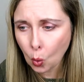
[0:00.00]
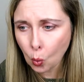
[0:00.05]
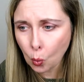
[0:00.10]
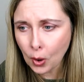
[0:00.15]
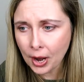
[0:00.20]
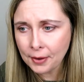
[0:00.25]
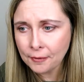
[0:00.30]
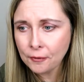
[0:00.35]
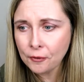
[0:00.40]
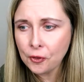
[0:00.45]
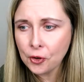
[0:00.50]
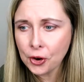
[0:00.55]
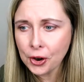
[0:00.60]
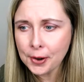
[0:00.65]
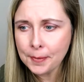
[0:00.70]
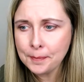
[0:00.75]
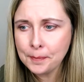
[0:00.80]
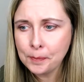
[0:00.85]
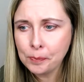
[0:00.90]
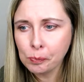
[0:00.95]
went
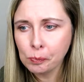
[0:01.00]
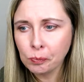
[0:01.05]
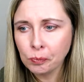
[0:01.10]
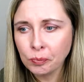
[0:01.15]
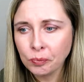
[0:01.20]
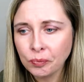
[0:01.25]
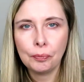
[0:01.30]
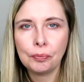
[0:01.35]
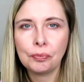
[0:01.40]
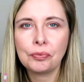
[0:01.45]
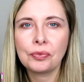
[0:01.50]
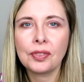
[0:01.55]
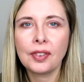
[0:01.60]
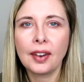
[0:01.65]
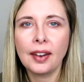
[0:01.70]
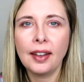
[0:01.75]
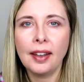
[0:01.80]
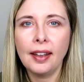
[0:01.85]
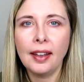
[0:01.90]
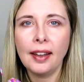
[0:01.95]
for.
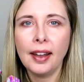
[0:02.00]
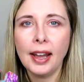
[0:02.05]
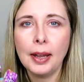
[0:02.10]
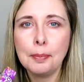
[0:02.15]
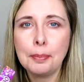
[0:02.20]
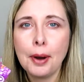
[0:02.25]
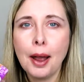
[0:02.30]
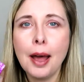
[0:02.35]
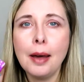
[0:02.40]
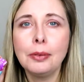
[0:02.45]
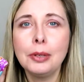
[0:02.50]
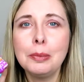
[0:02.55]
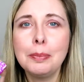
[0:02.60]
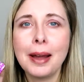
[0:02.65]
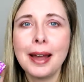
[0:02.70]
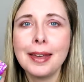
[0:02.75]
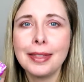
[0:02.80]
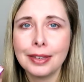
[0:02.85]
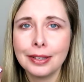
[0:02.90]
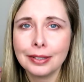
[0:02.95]
I'd probably
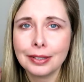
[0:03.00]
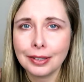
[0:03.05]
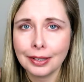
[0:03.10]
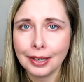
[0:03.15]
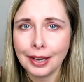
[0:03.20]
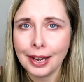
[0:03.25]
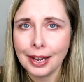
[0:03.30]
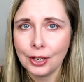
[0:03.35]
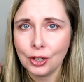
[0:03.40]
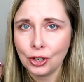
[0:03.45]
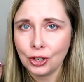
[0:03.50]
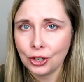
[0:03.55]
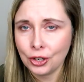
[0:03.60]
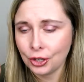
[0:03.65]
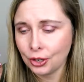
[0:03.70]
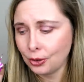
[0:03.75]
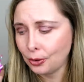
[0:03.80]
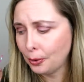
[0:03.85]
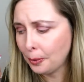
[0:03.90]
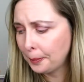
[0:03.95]
buy this again
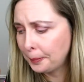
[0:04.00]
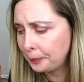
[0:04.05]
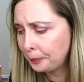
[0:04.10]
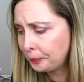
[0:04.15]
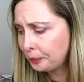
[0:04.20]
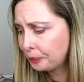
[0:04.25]
too.